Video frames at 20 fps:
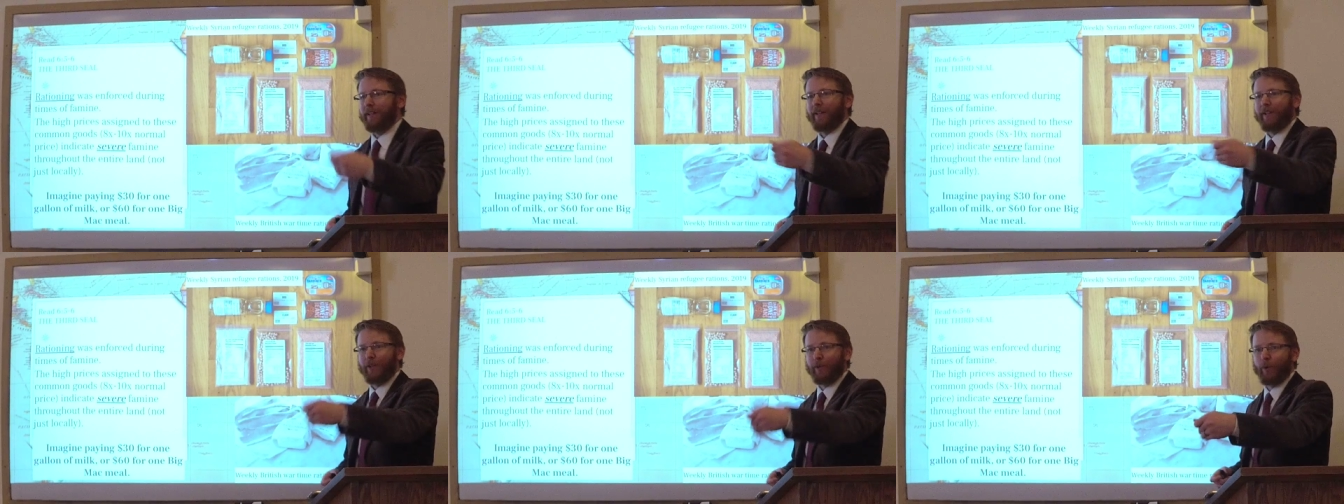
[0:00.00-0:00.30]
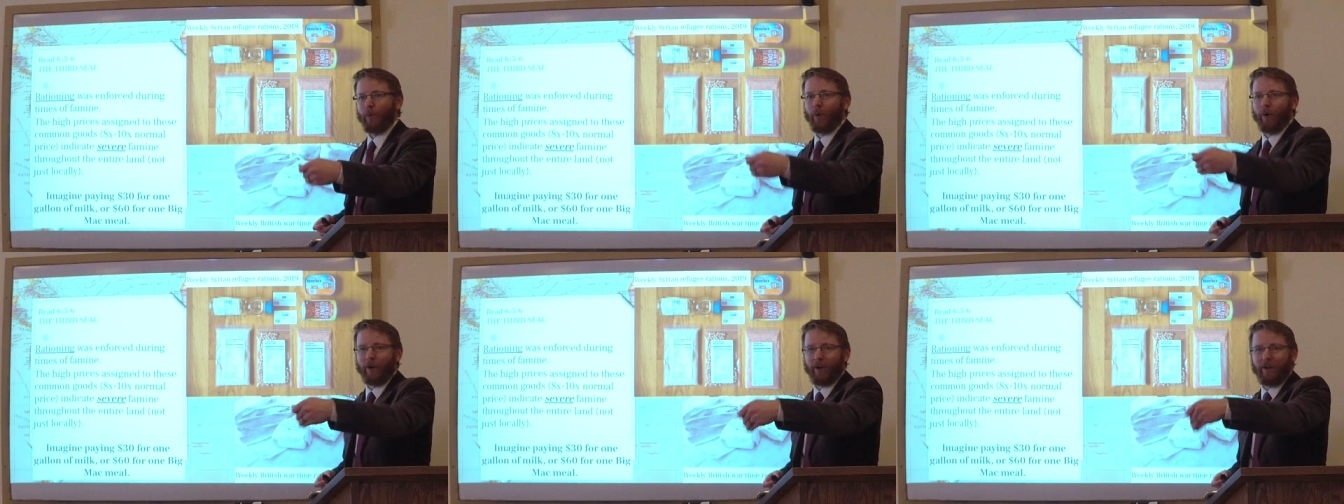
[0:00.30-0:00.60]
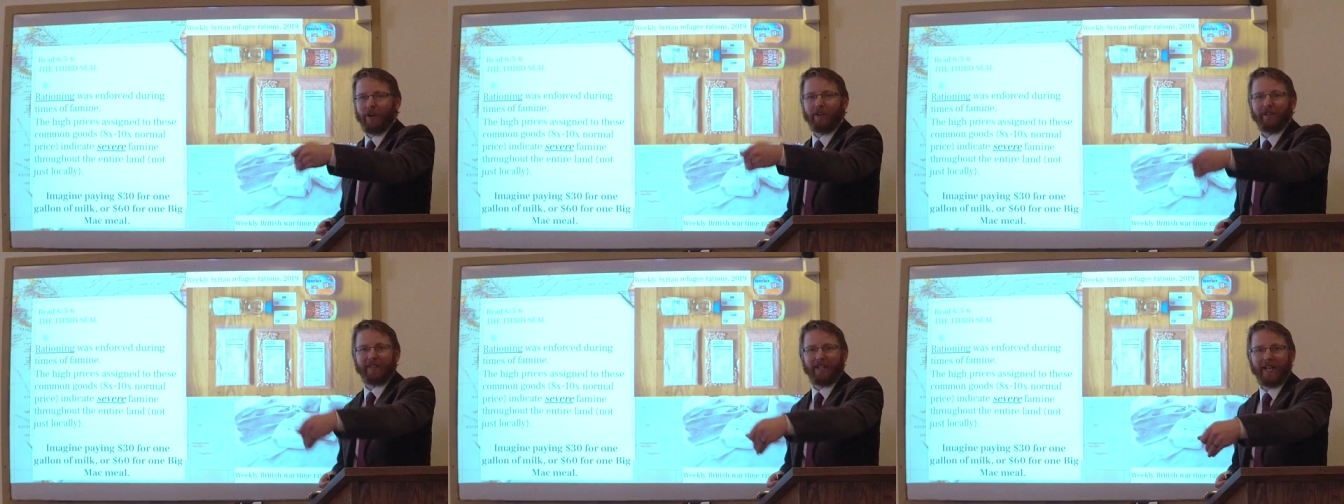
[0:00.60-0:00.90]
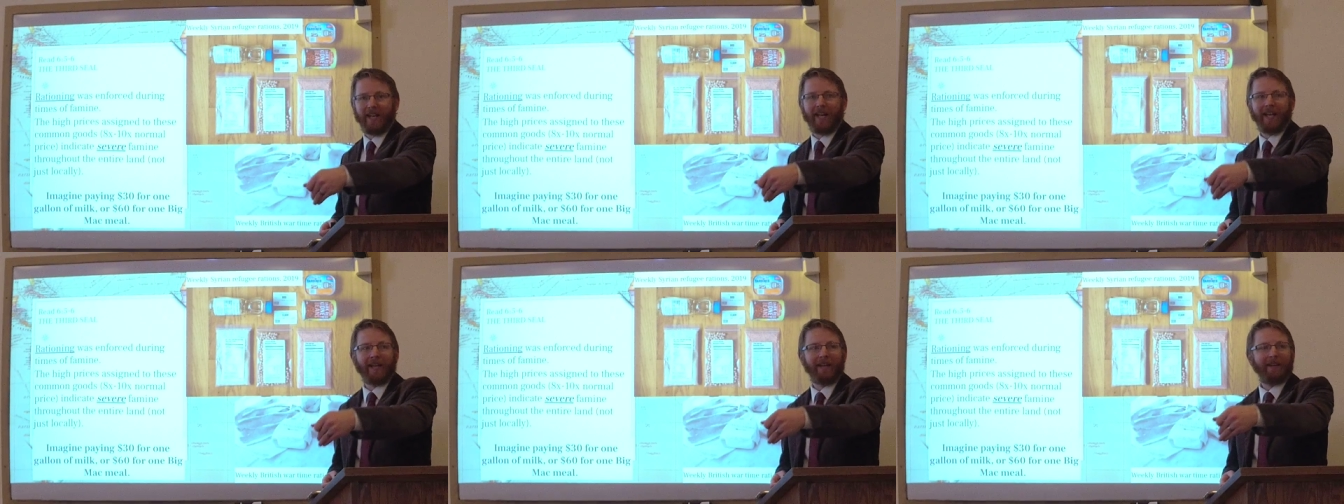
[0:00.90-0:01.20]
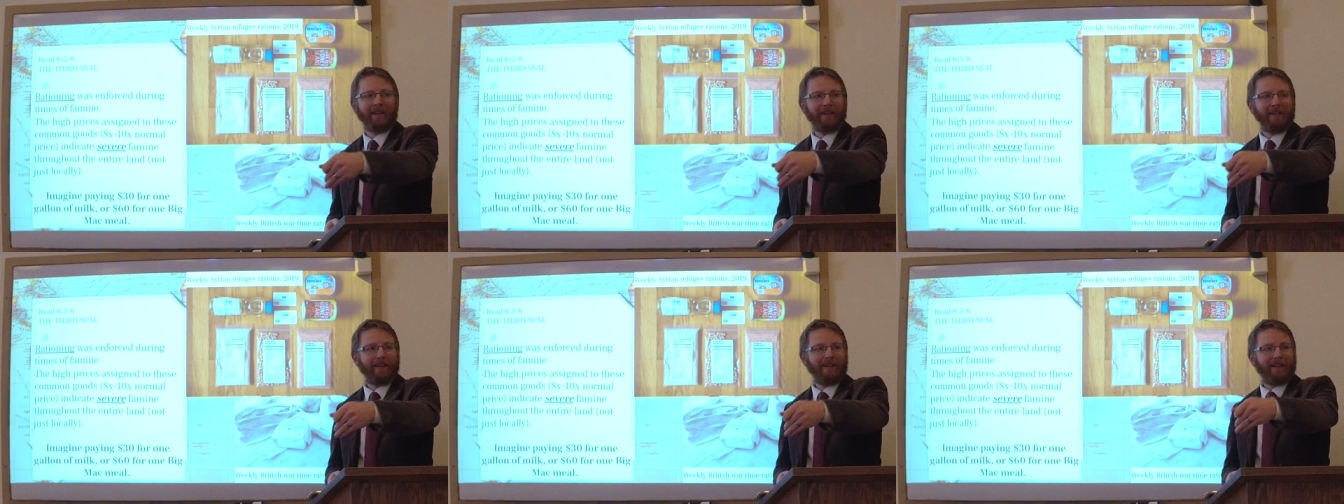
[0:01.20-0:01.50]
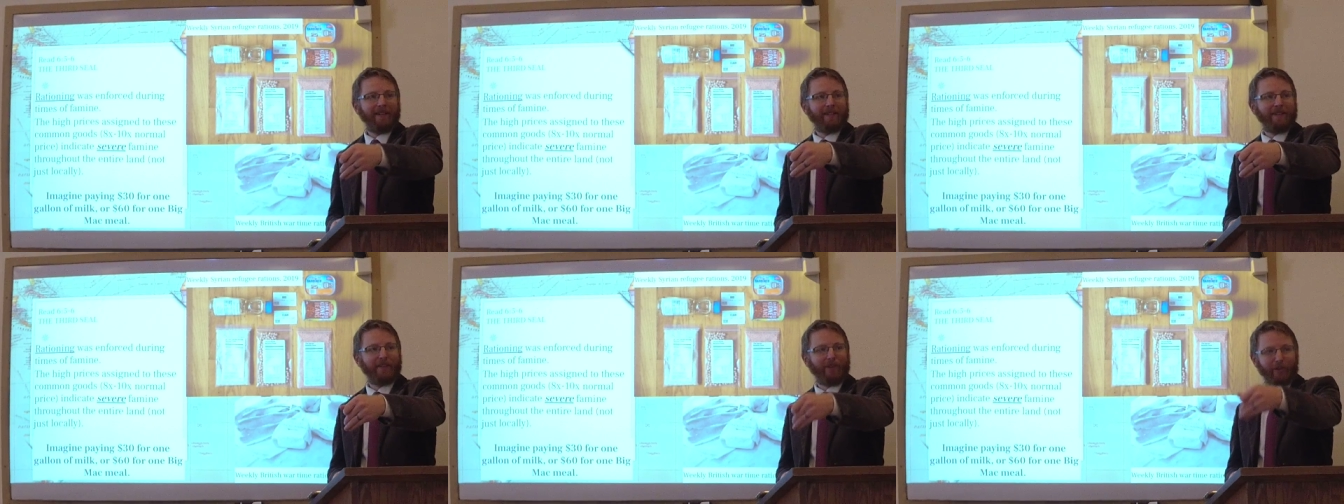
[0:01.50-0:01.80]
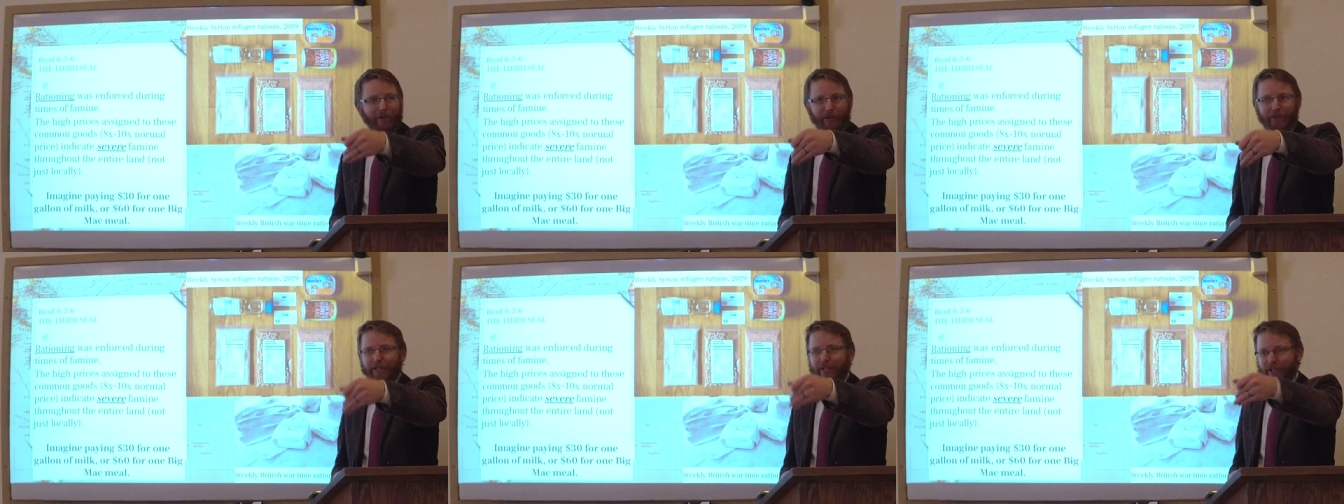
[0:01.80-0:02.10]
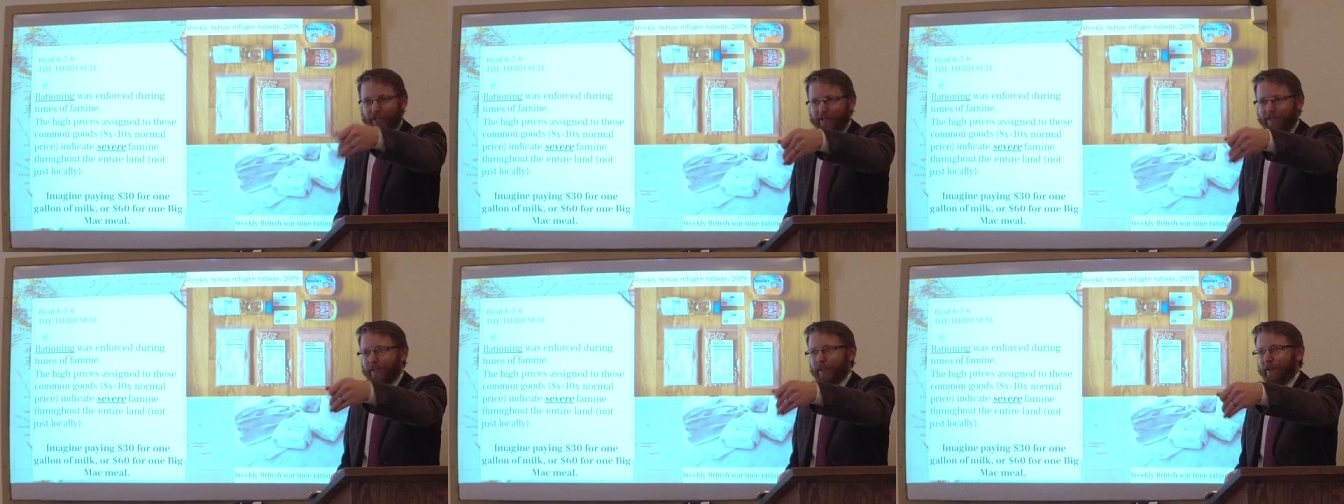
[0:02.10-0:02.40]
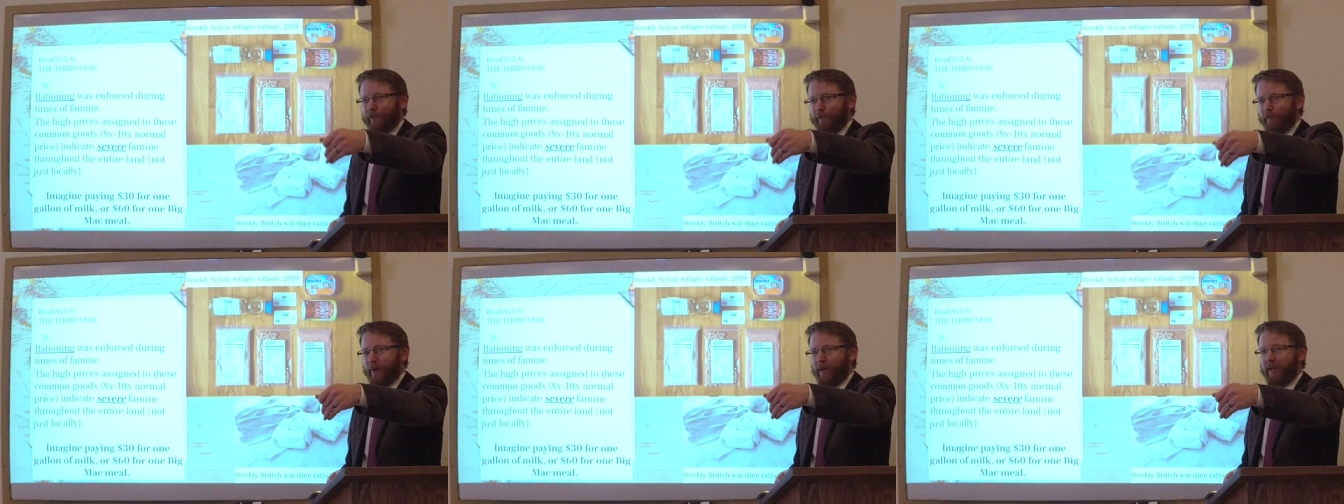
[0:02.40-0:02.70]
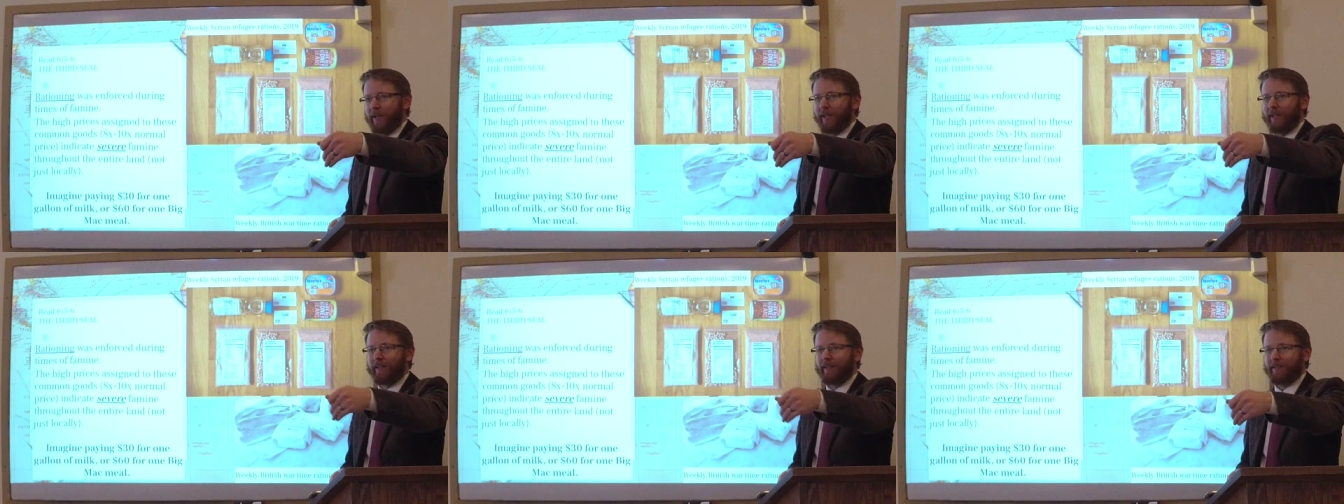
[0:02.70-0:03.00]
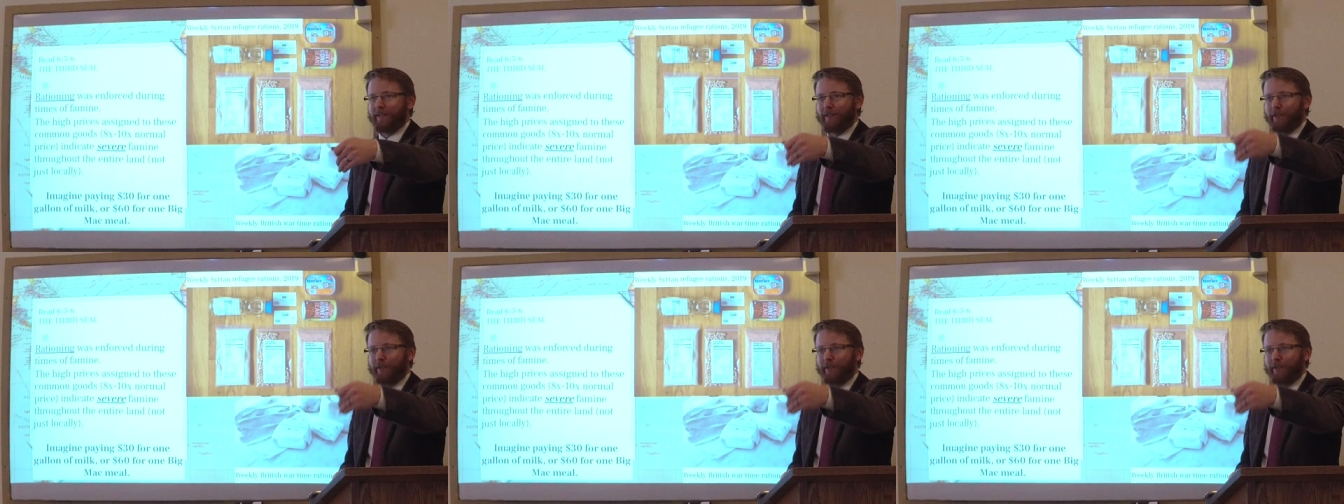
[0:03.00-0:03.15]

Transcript: you work all day to earn just enough money